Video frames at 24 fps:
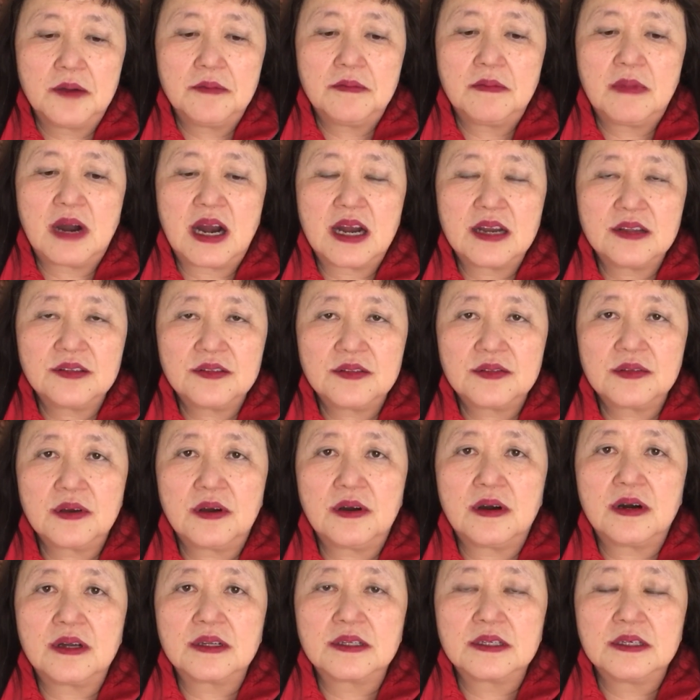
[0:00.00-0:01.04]
My
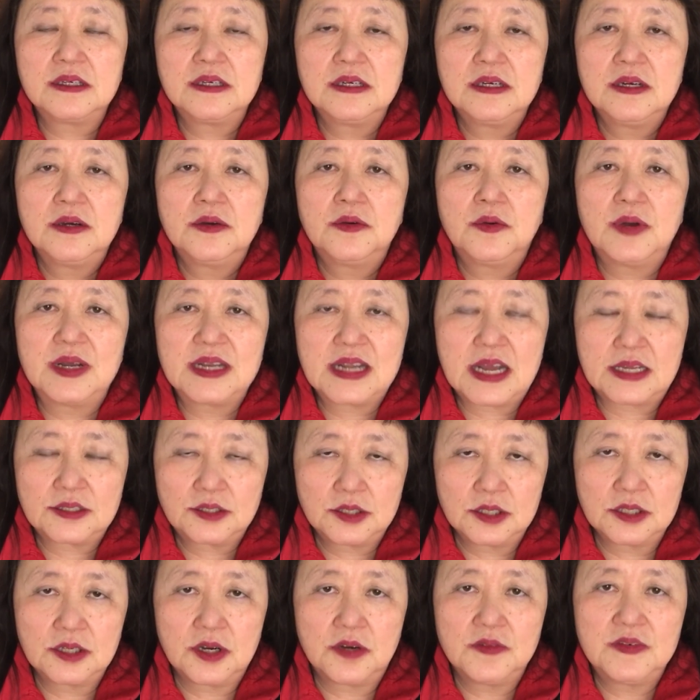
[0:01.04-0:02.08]
thought when I
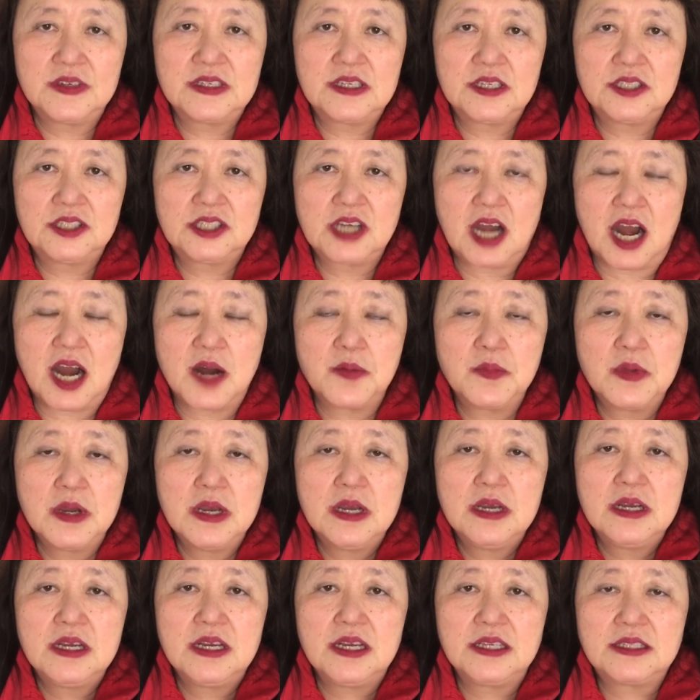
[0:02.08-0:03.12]
took over the job
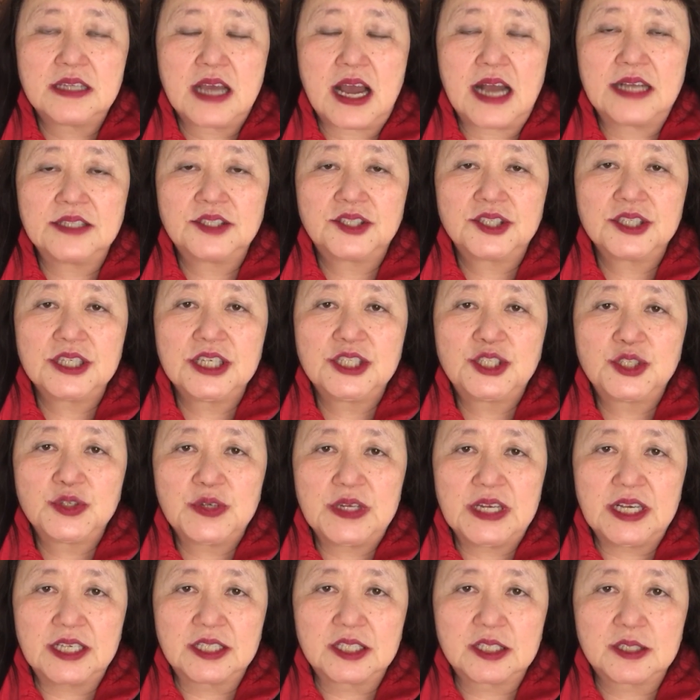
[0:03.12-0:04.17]
is actually
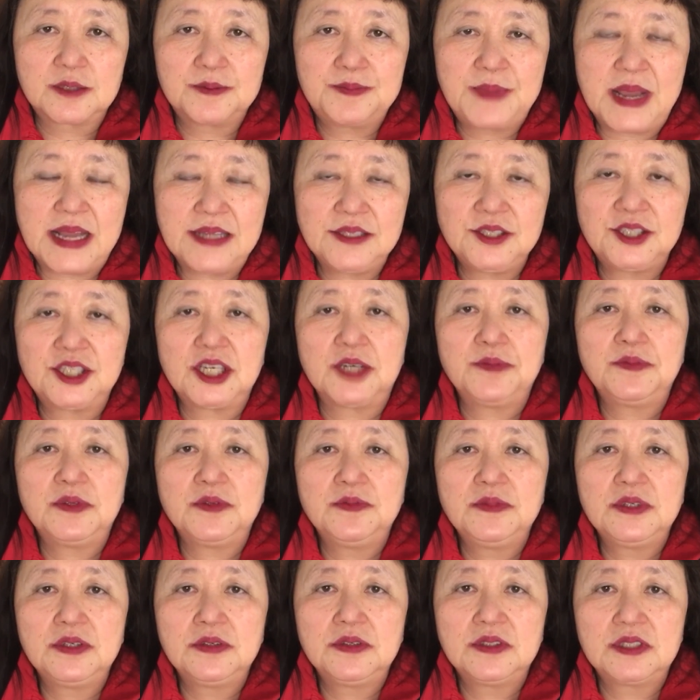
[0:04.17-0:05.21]
to expand chamber
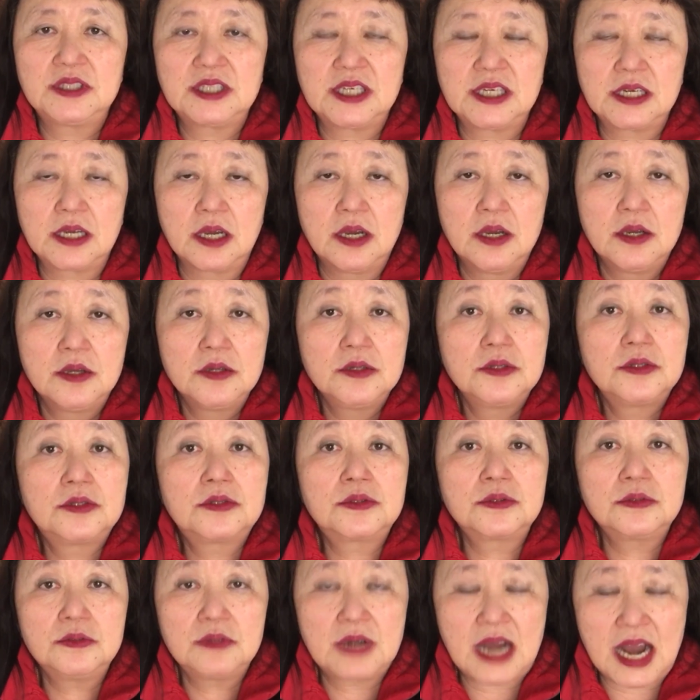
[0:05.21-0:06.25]
music
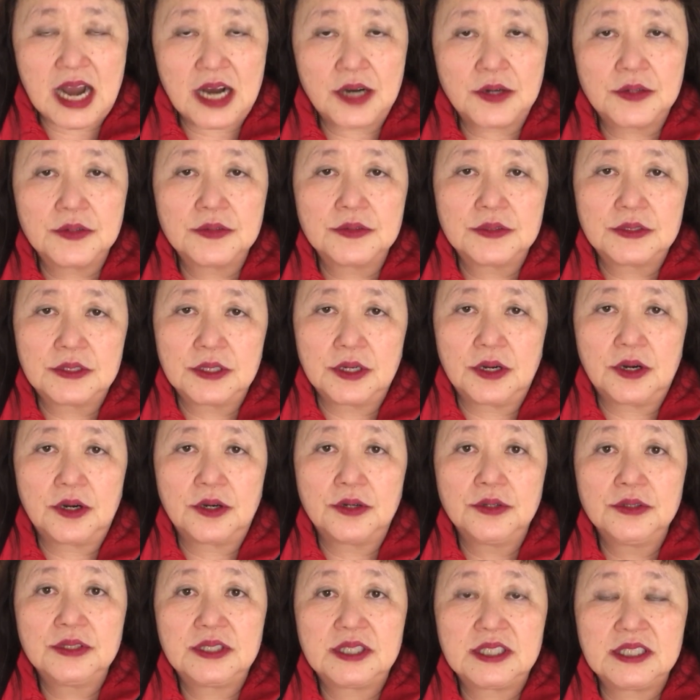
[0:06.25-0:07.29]
throughout the
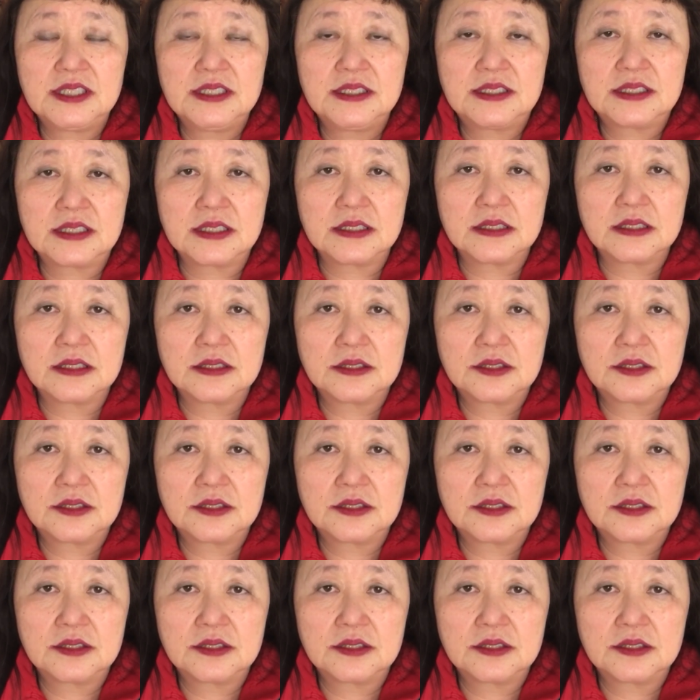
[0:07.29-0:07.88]
whole season.